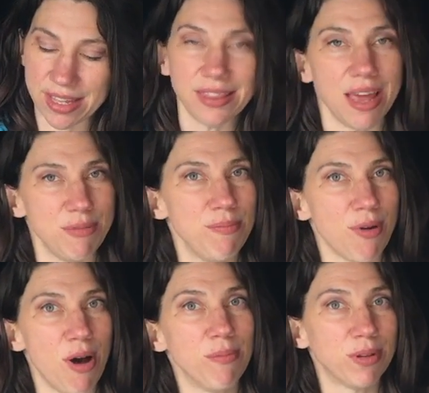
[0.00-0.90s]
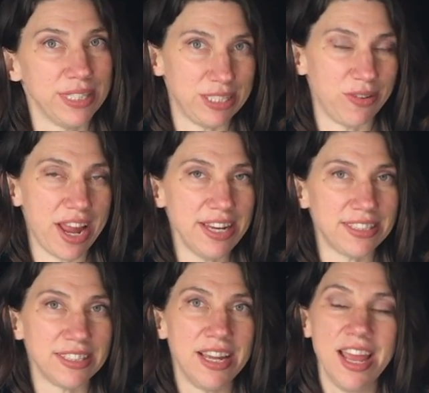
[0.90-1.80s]
lemon balm
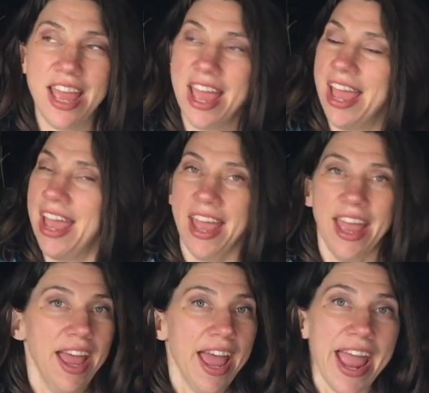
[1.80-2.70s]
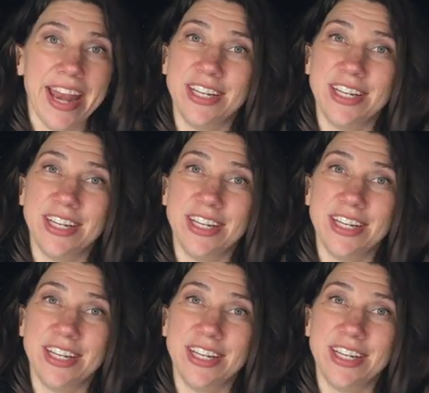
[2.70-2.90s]
glycerite. And